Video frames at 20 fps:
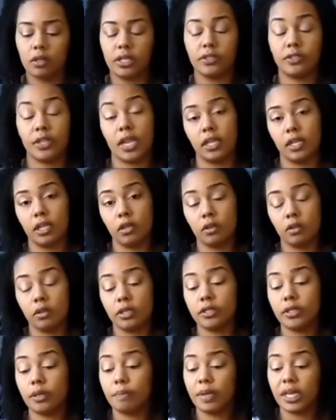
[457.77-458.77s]
There's not a little,
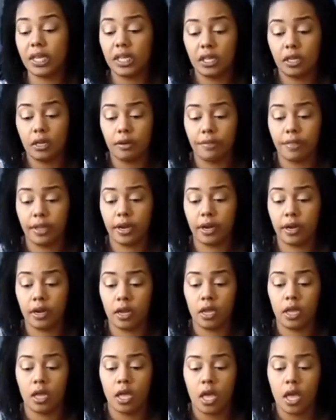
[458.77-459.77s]
there's a big ego there.
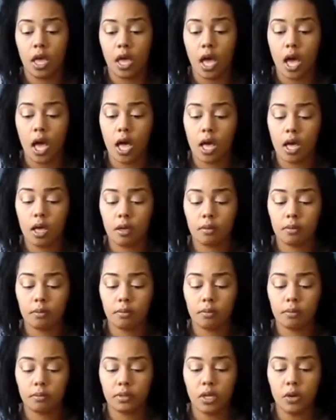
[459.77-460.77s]

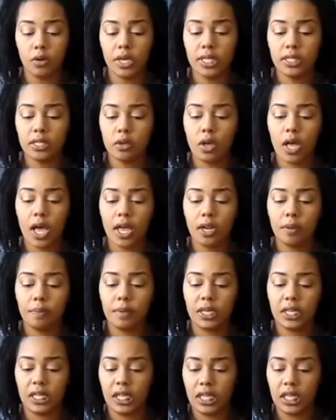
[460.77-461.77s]
Don't get so caught
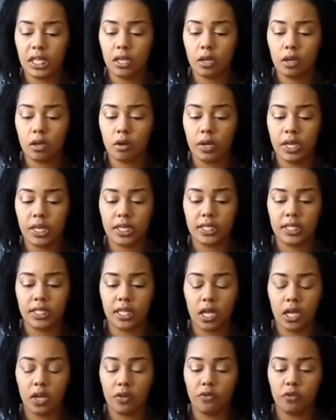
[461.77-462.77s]
up in the ego and the
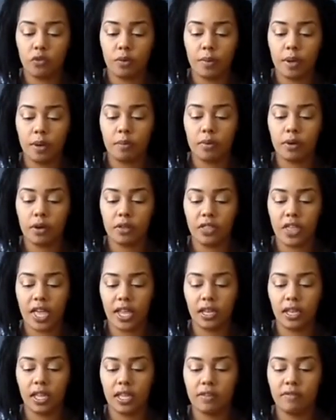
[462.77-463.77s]
self. Remember
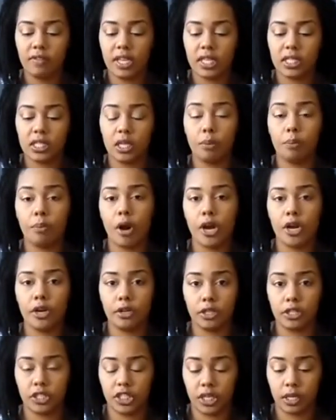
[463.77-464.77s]
that love is a
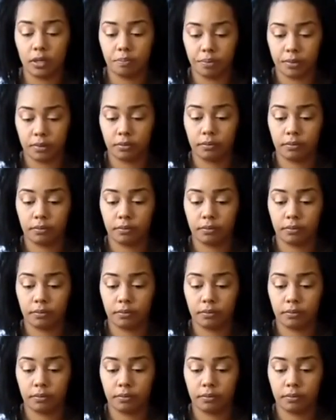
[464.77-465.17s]
partnership.